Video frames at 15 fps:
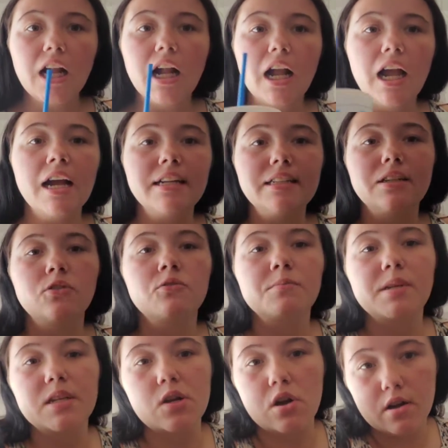I need
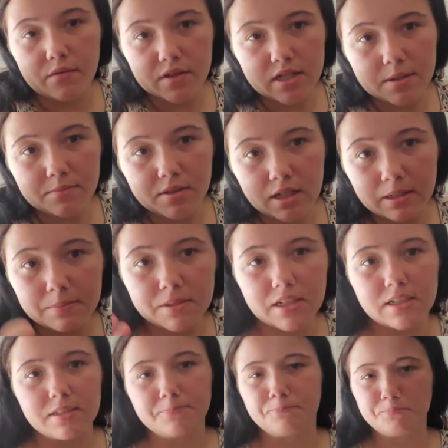homemade coffee sometimes
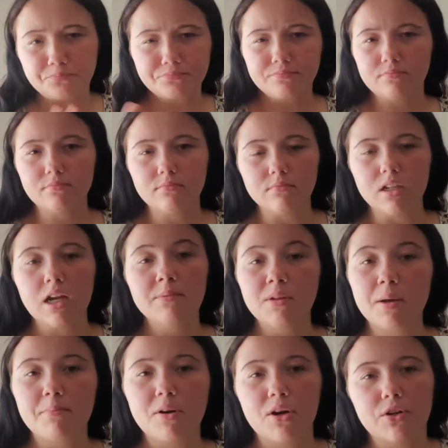because I'm
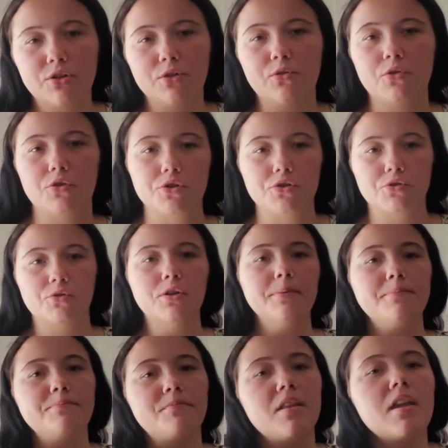not bothered to go to the store.
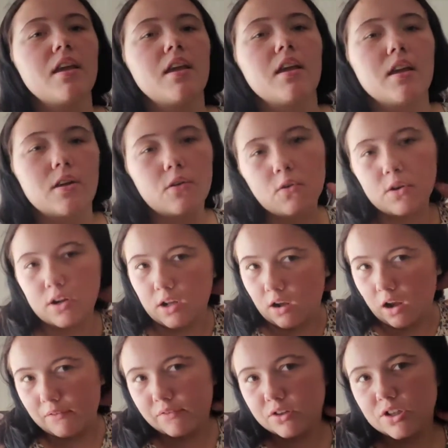I go to the
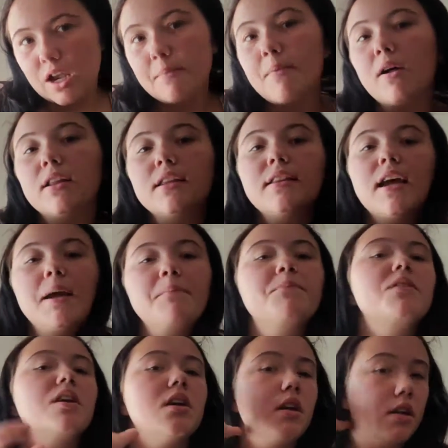coffee shop all the time.
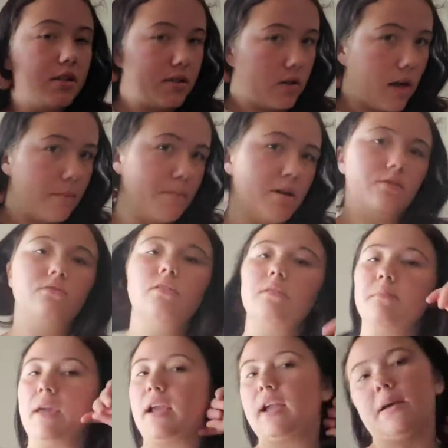So I'm gonna do a
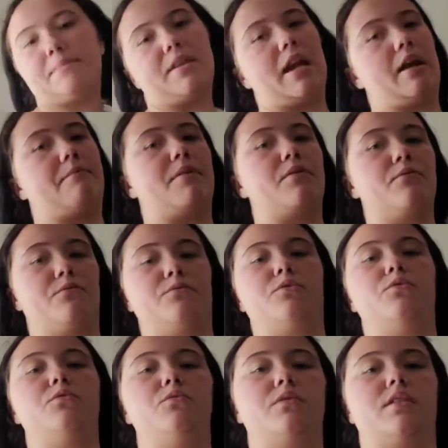makeup that
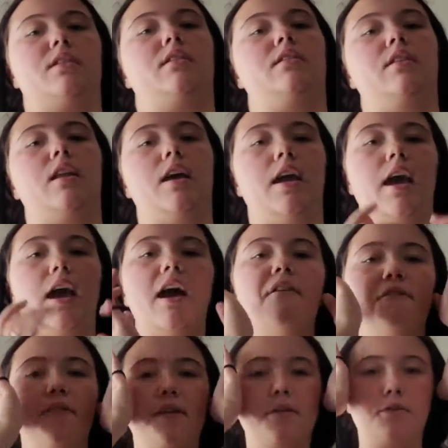I have
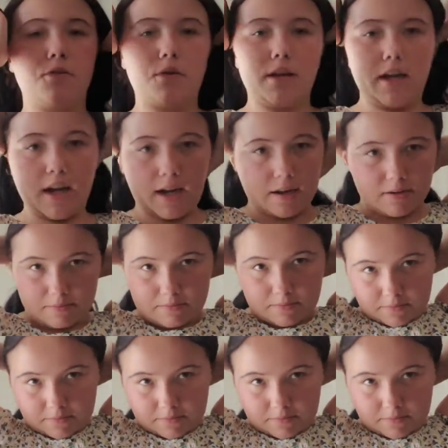been doing in